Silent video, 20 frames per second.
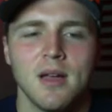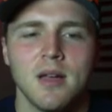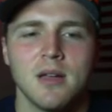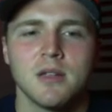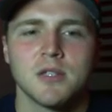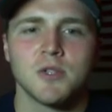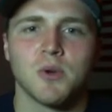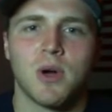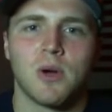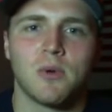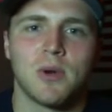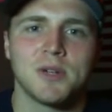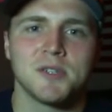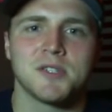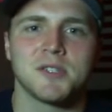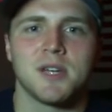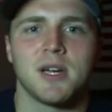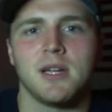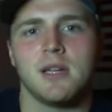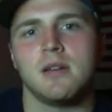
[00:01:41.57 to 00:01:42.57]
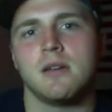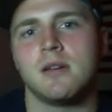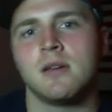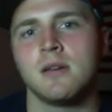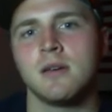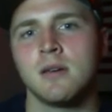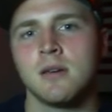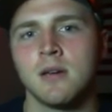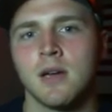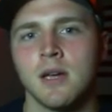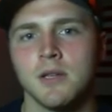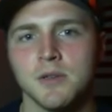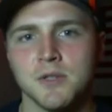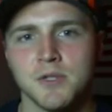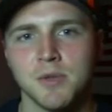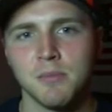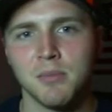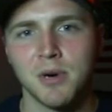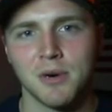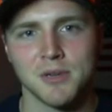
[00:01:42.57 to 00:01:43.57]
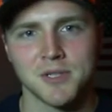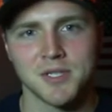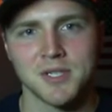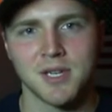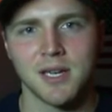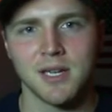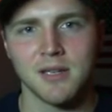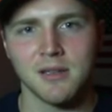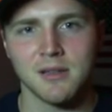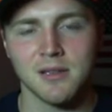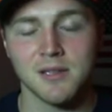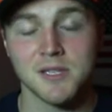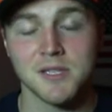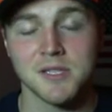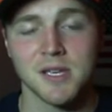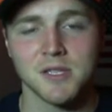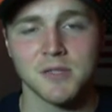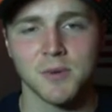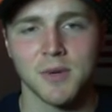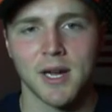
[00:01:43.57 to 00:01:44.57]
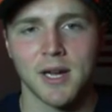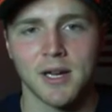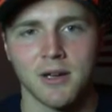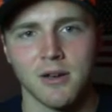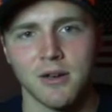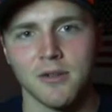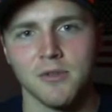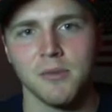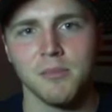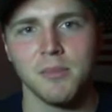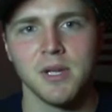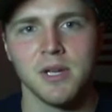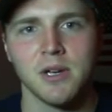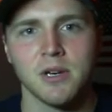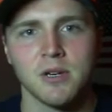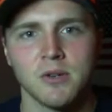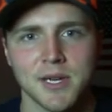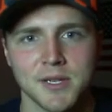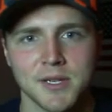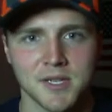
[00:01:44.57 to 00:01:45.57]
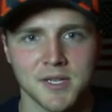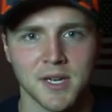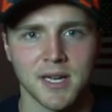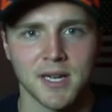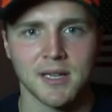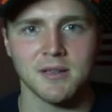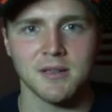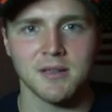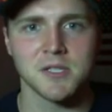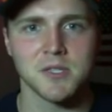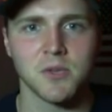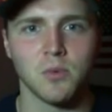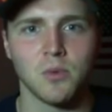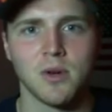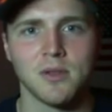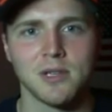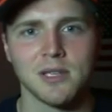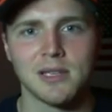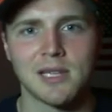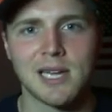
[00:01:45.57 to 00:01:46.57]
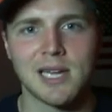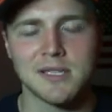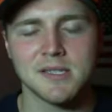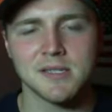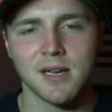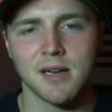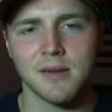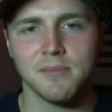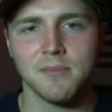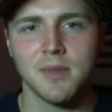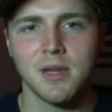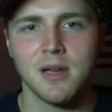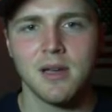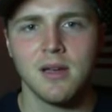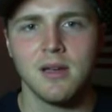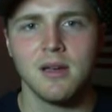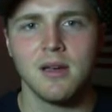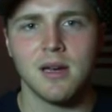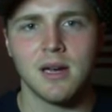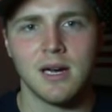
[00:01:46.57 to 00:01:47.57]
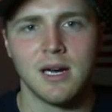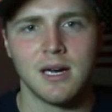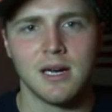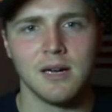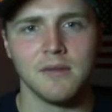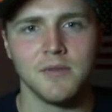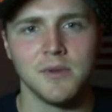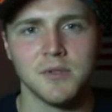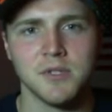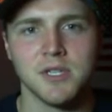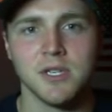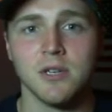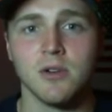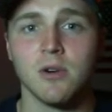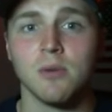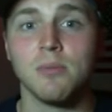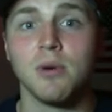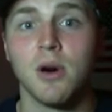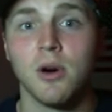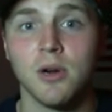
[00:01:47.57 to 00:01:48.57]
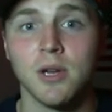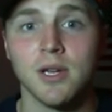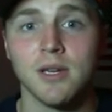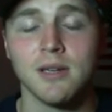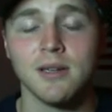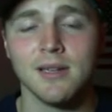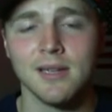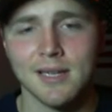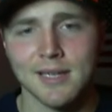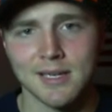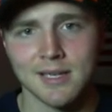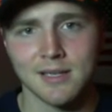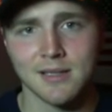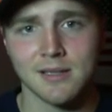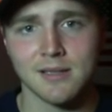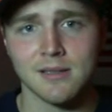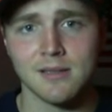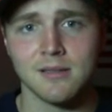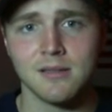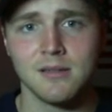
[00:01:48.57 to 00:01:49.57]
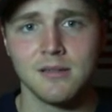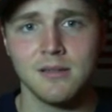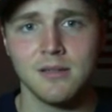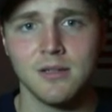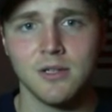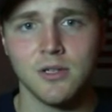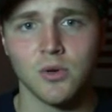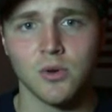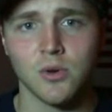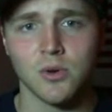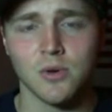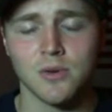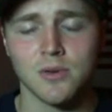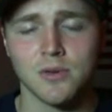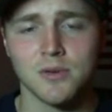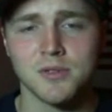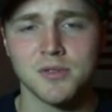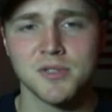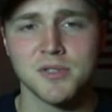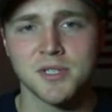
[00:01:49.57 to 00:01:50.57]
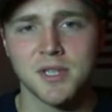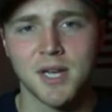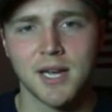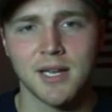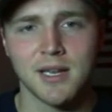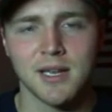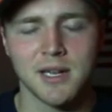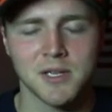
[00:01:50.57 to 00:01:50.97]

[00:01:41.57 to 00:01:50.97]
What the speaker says: So I run a sight. I use the BOA sight, at least that's what I call it, the BOA sight. It's the one that lights up if you see your opponent in your sight.